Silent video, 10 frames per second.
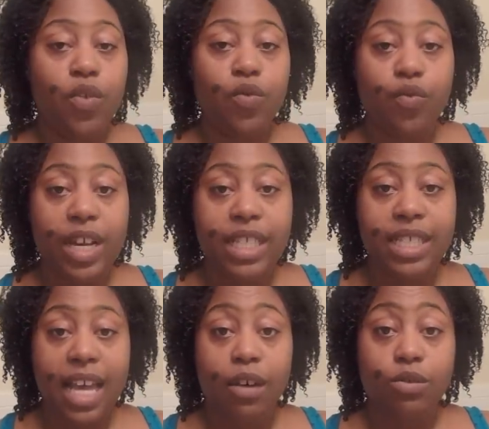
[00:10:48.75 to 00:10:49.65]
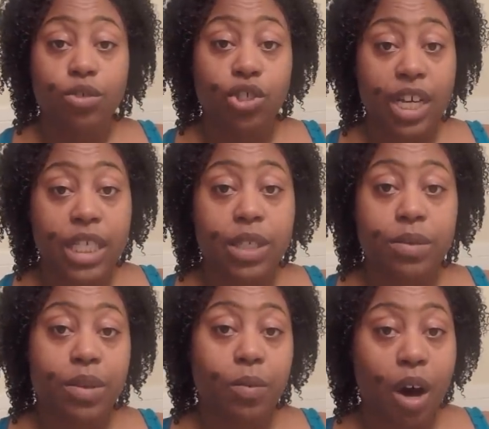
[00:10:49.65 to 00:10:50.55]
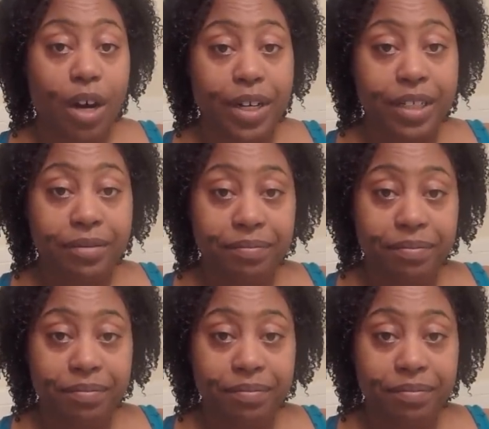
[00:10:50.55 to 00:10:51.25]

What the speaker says: rinsed out just with water.